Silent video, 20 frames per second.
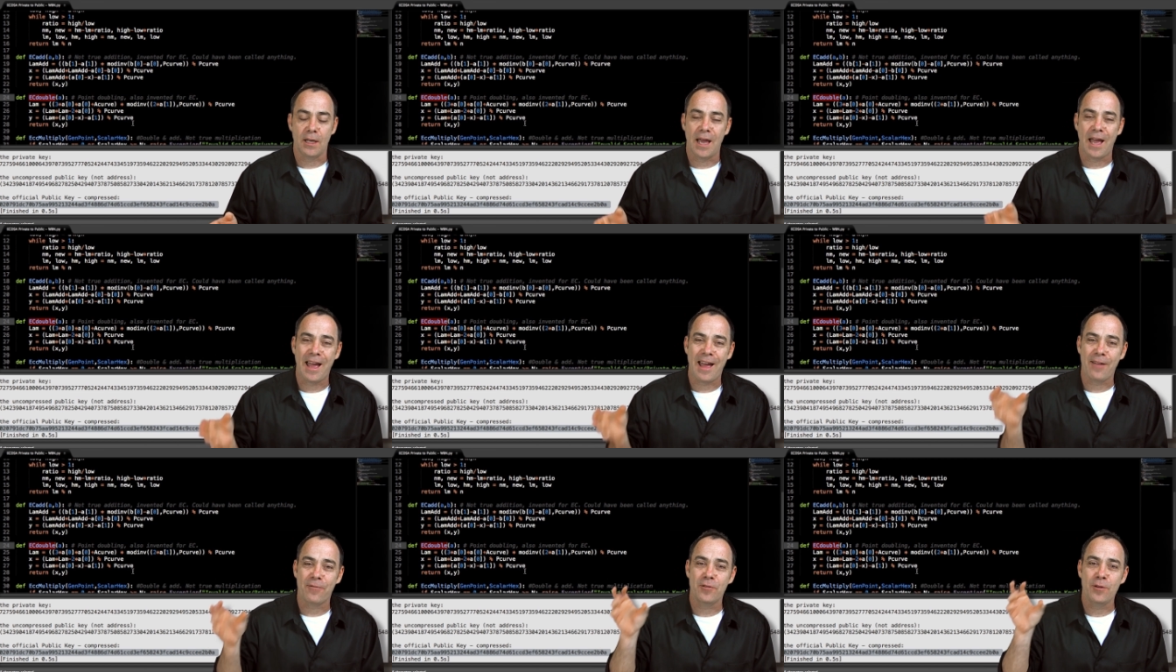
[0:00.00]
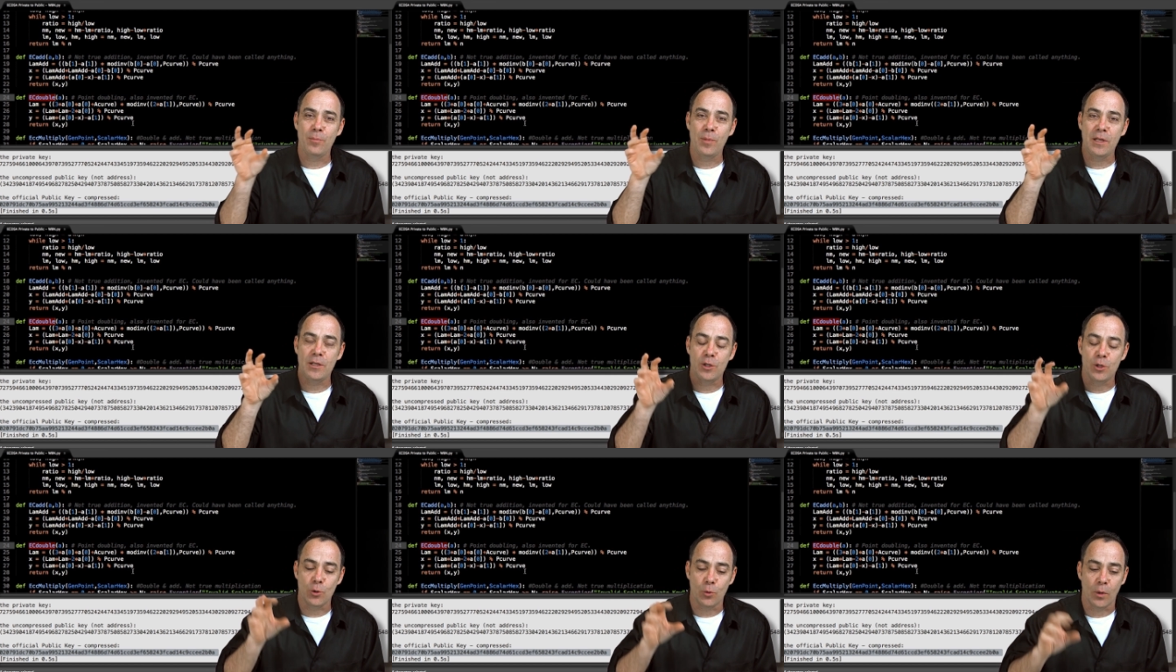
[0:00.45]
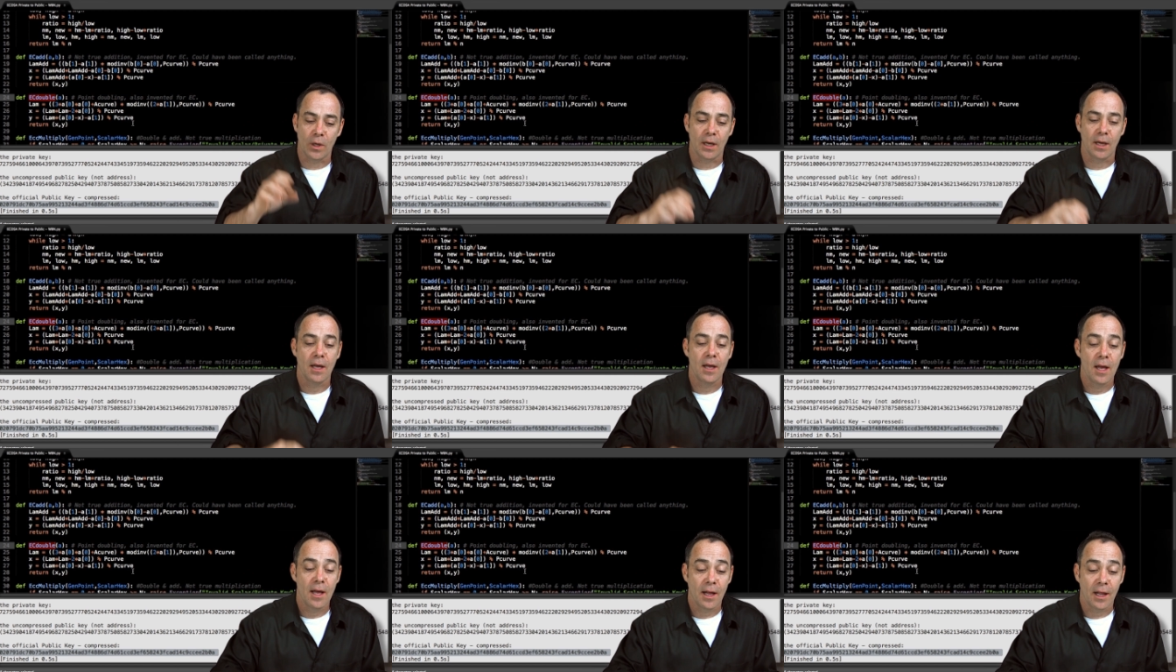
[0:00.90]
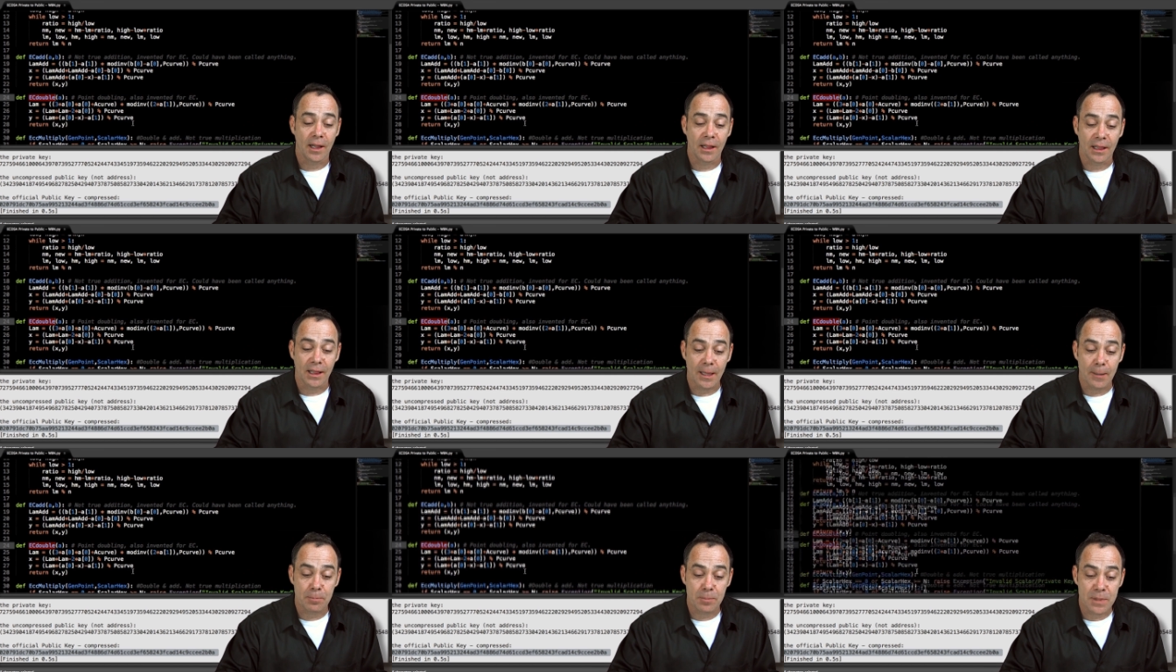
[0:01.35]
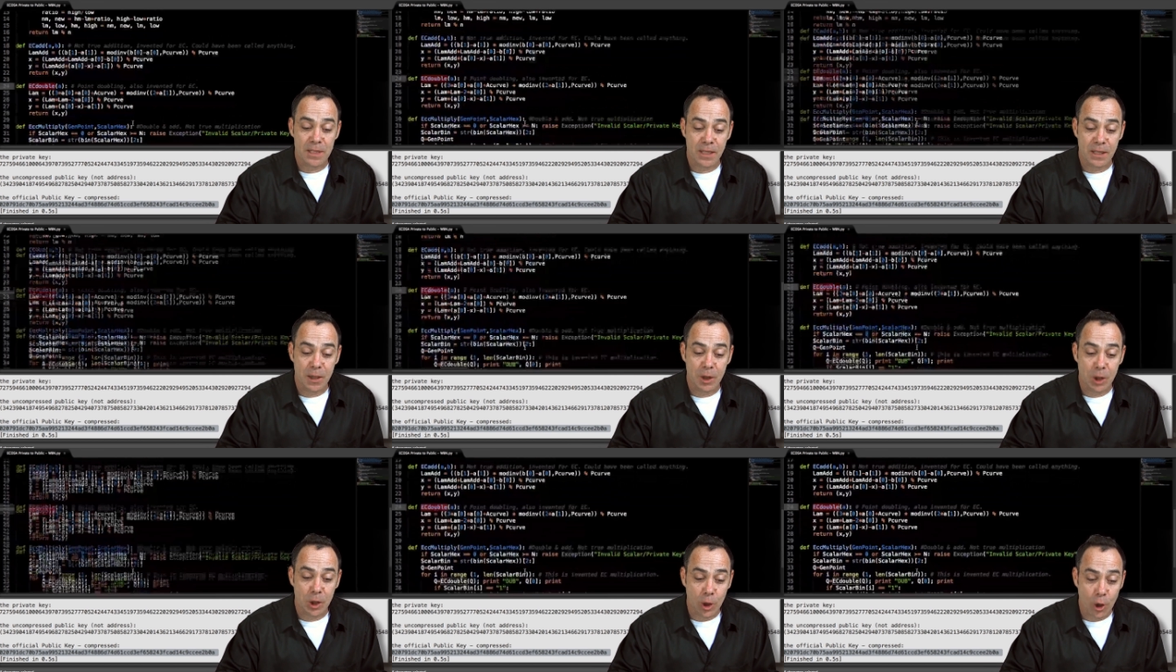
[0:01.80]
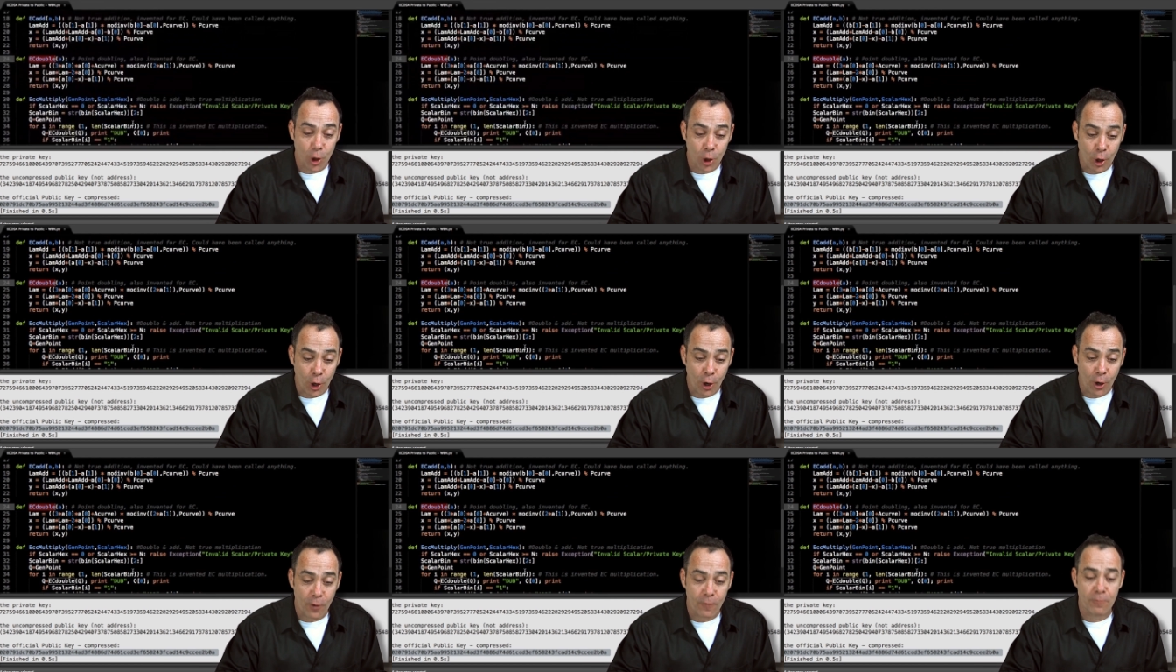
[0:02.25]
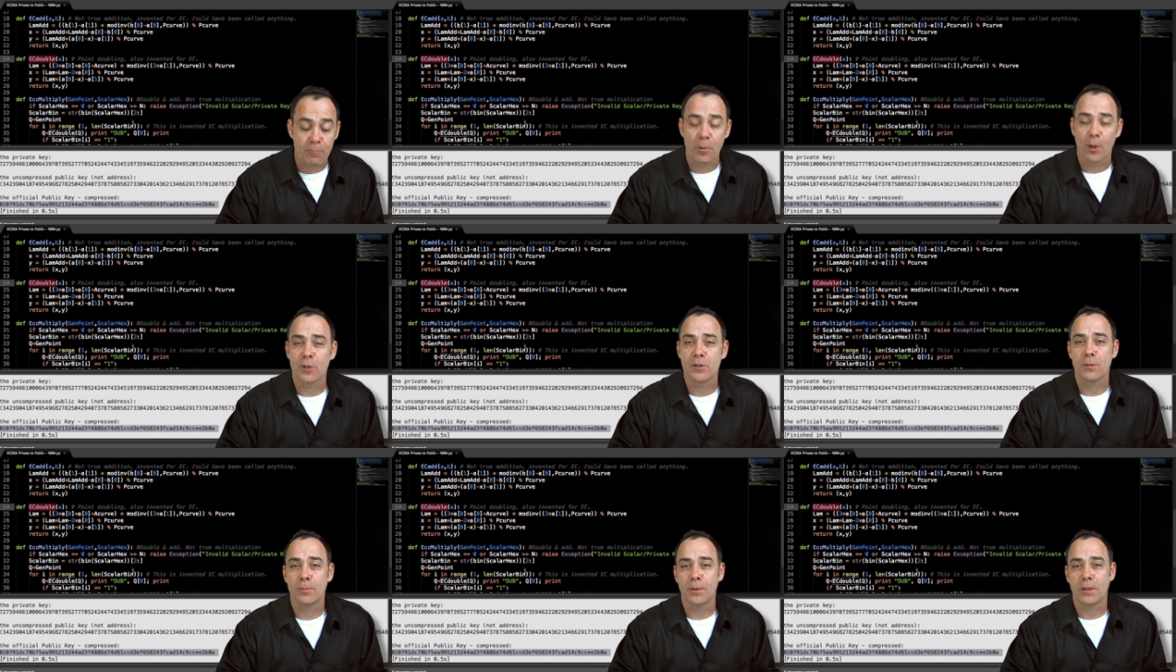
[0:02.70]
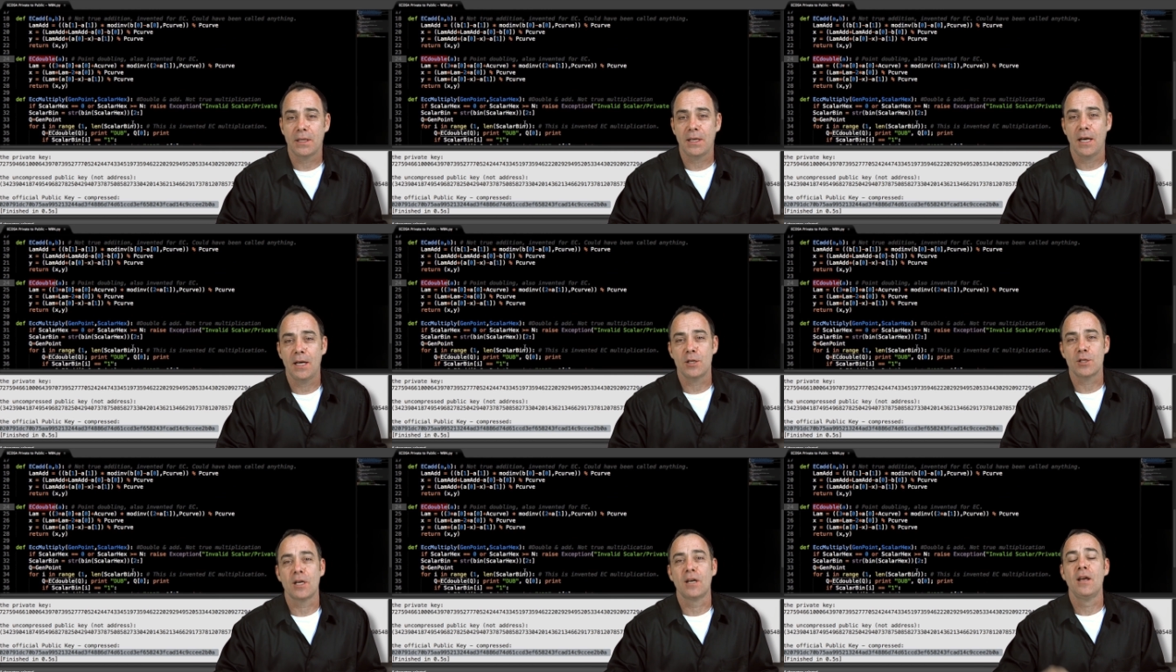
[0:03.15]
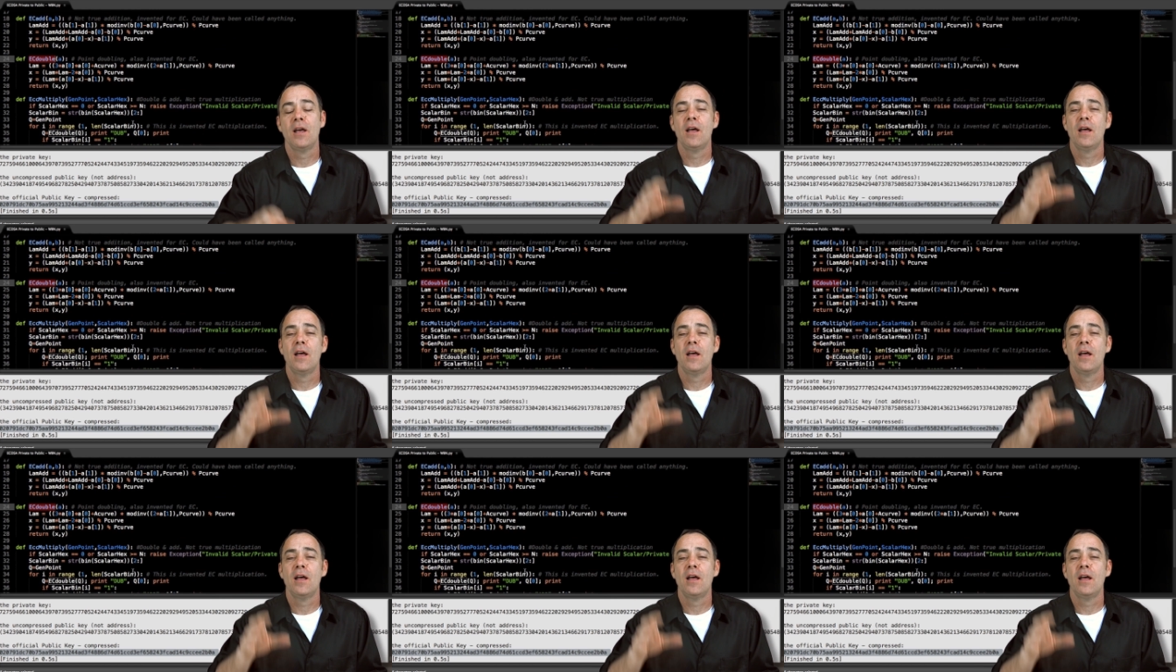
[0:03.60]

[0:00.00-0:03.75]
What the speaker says: You have to be doing elliptic curve multiplication,